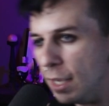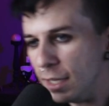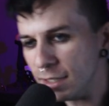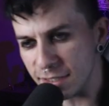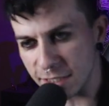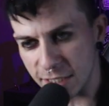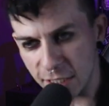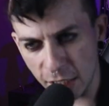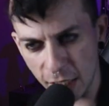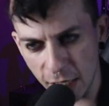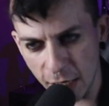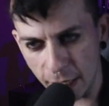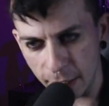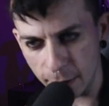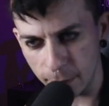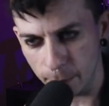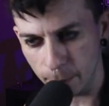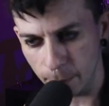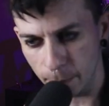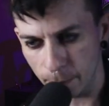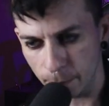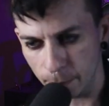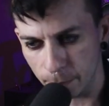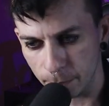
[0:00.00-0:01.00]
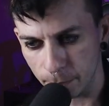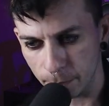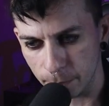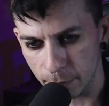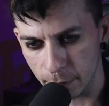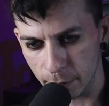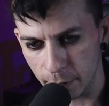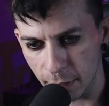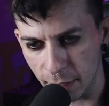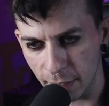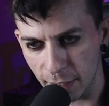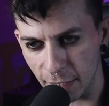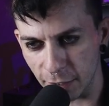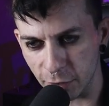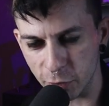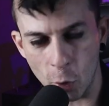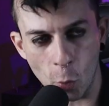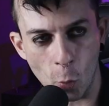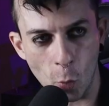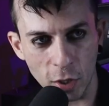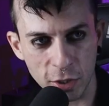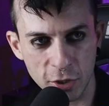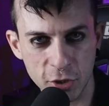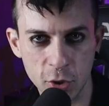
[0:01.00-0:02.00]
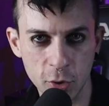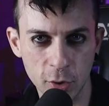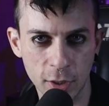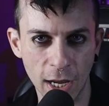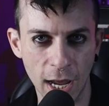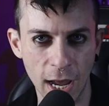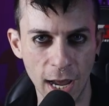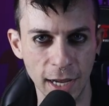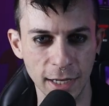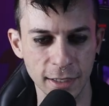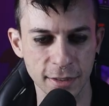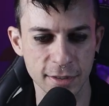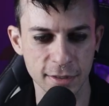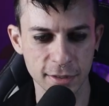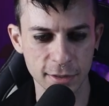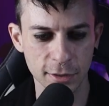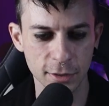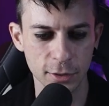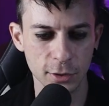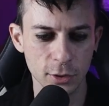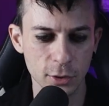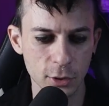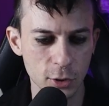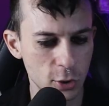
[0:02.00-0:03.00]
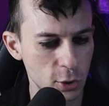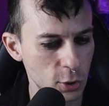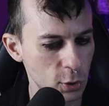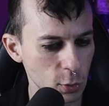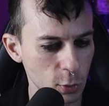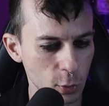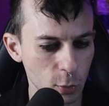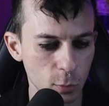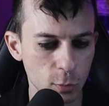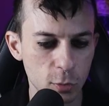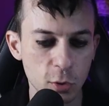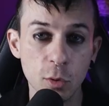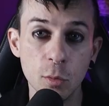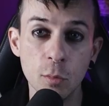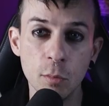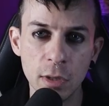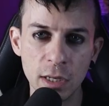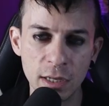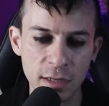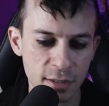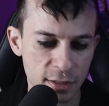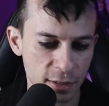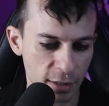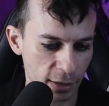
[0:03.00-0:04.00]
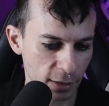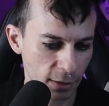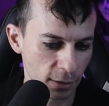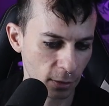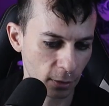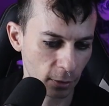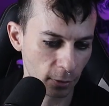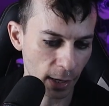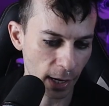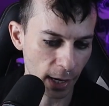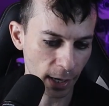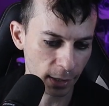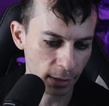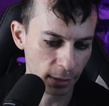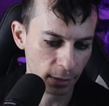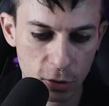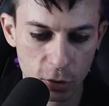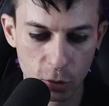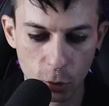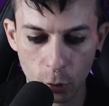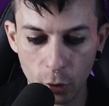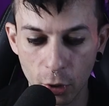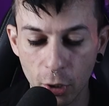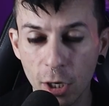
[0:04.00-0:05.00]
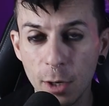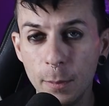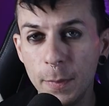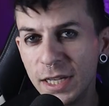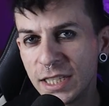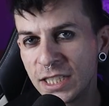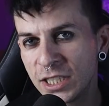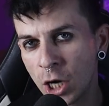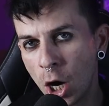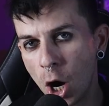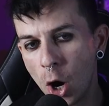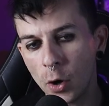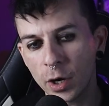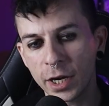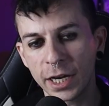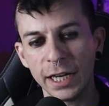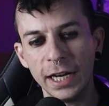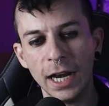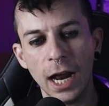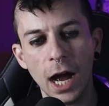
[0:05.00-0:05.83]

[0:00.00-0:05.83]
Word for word: It's good. And I don't want you guys to to miss it, all right? So we're going to be talking